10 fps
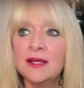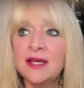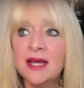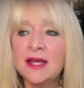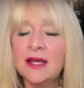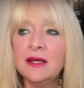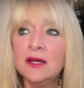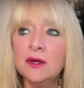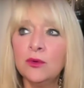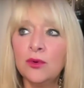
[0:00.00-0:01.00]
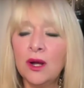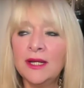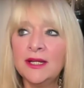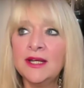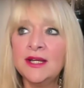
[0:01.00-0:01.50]
getting
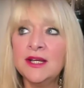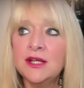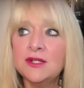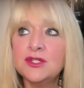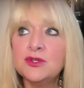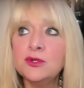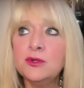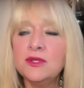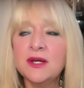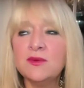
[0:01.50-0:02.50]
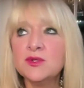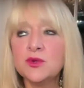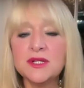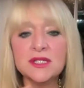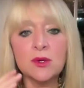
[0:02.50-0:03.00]
Reiner there was all
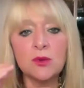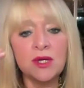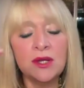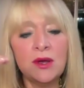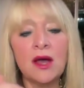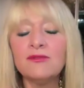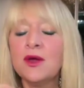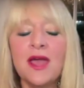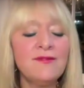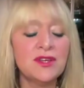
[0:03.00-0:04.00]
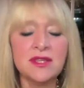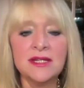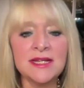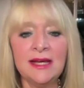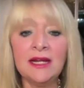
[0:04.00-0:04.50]
this, I wrote everything
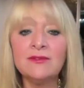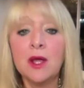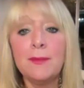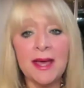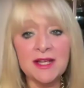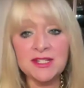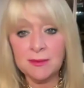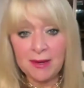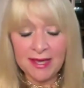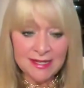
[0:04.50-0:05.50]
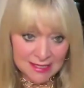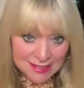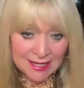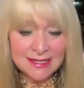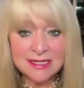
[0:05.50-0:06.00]
down. I wrote pages and he
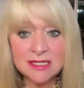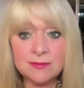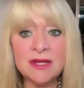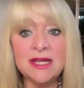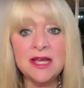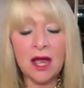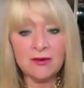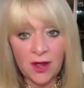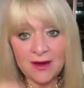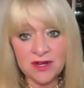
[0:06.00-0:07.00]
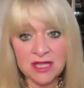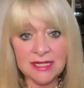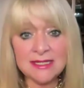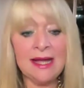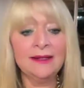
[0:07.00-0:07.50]
dictated to me. I wrote
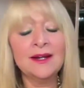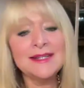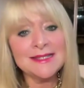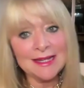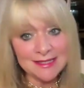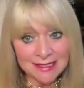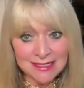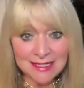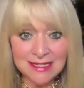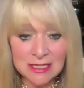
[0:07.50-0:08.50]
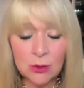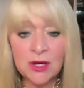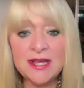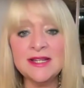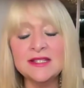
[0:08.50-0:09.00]
everything down and I sent it to his
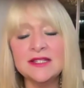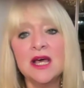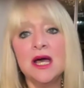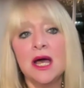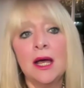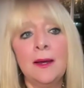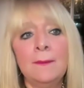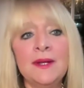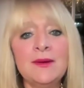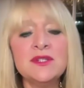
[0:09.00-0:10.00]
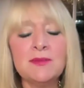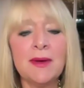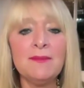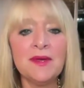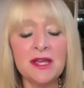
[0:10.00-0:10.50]
lawyers. And it was
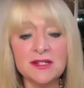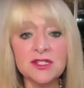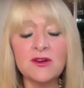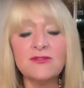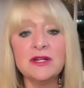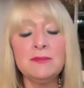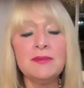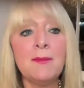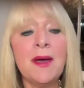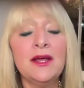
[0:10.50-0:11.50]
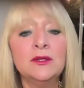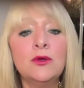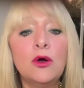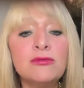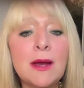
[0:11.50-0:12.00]
about being a sovereign, about
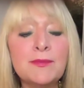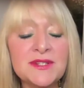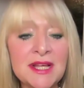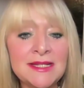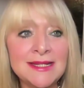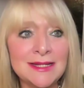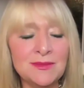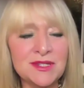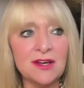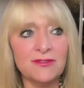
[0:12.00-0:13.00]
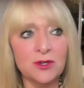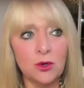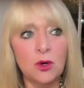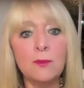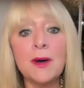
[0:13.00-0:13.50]
not representing himself in
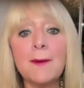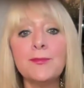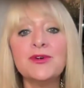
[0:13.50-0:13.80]
court, but